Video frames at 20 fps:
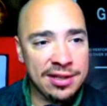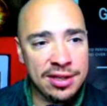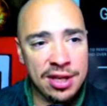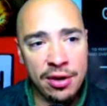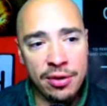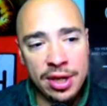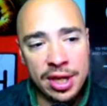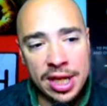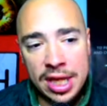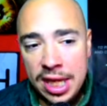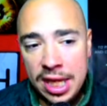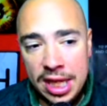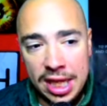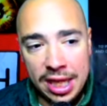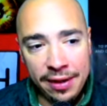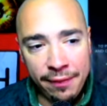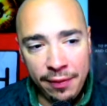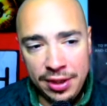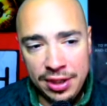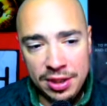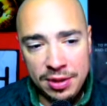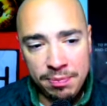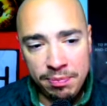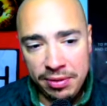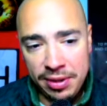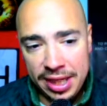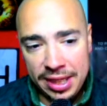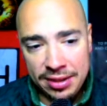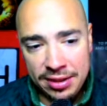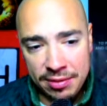So if we just
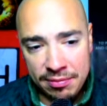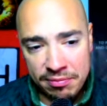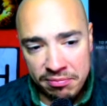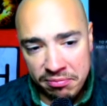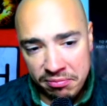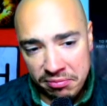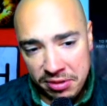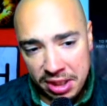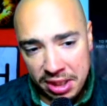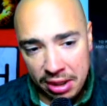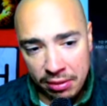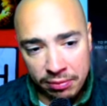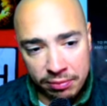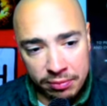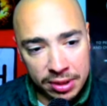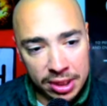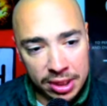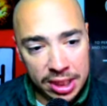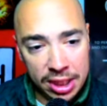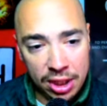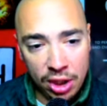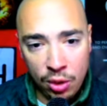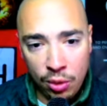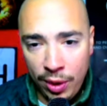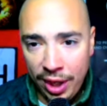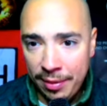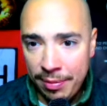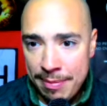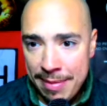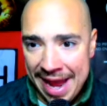play some, you know,
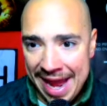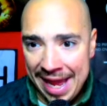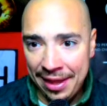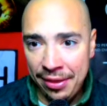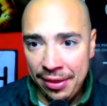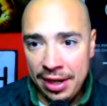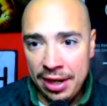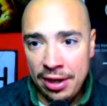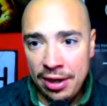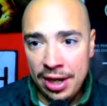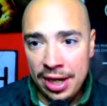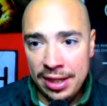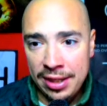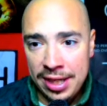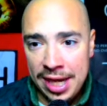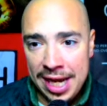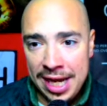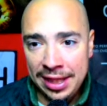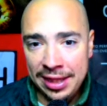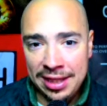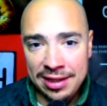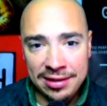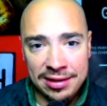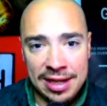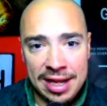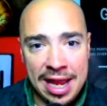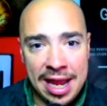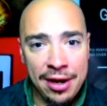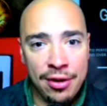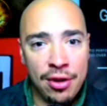quick math here and take this
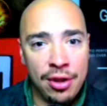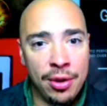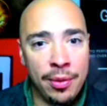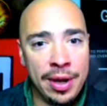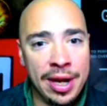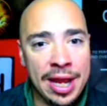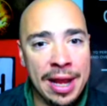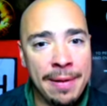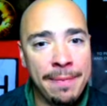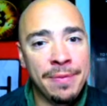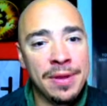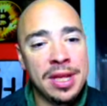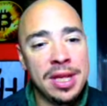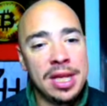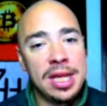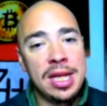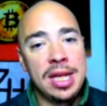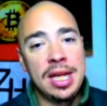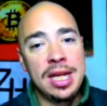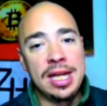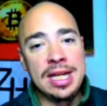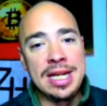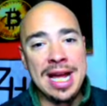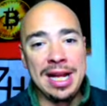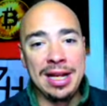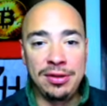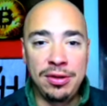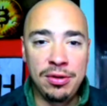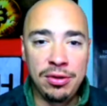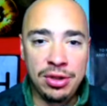line all the way up,
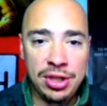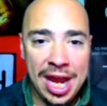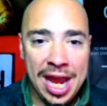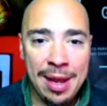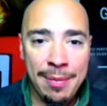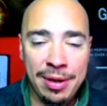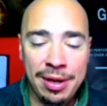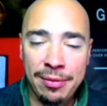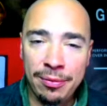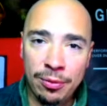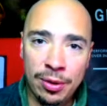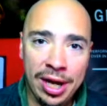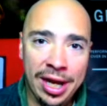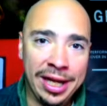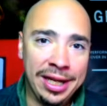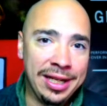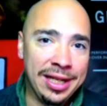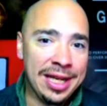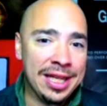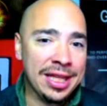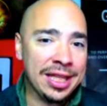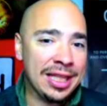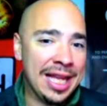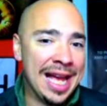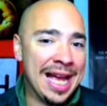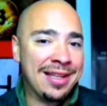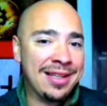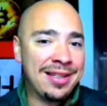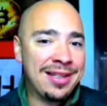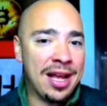not too shabby, right? In the
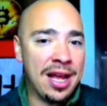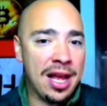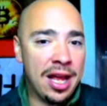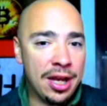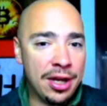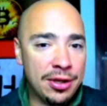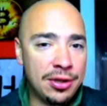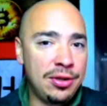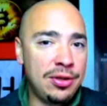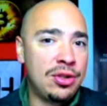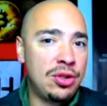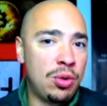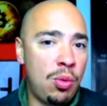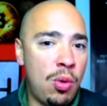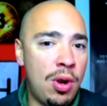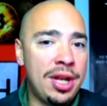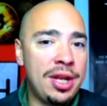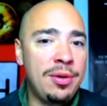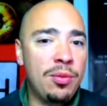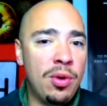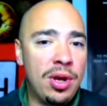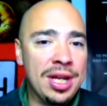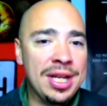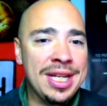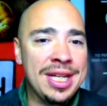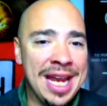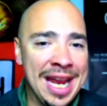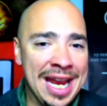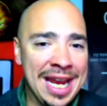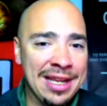last 121
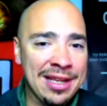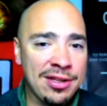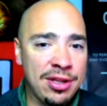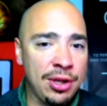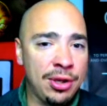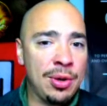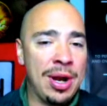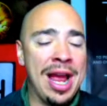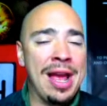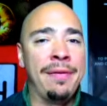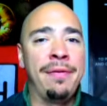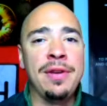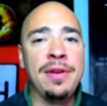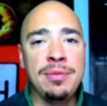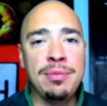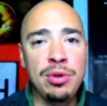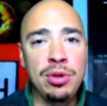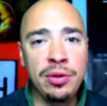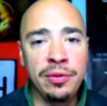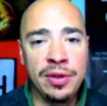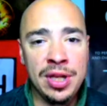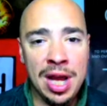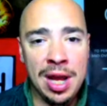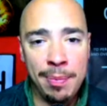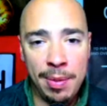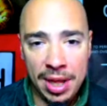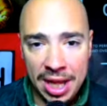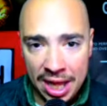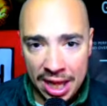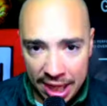days, the graph has moved
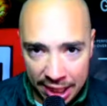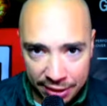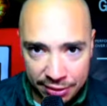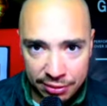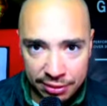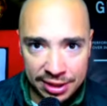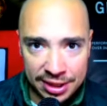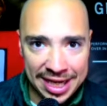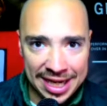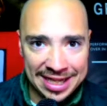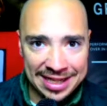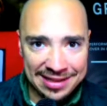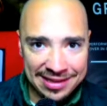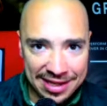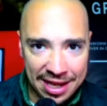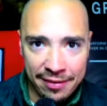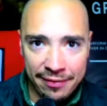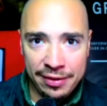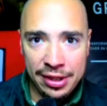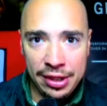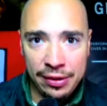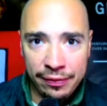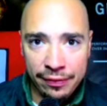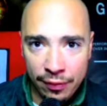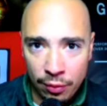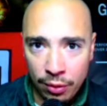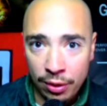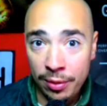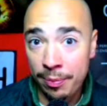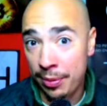up
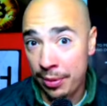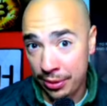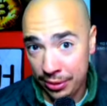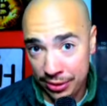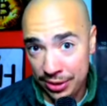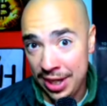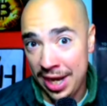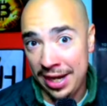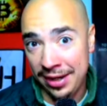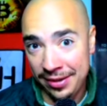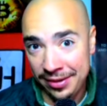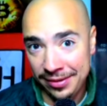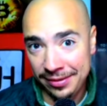174%.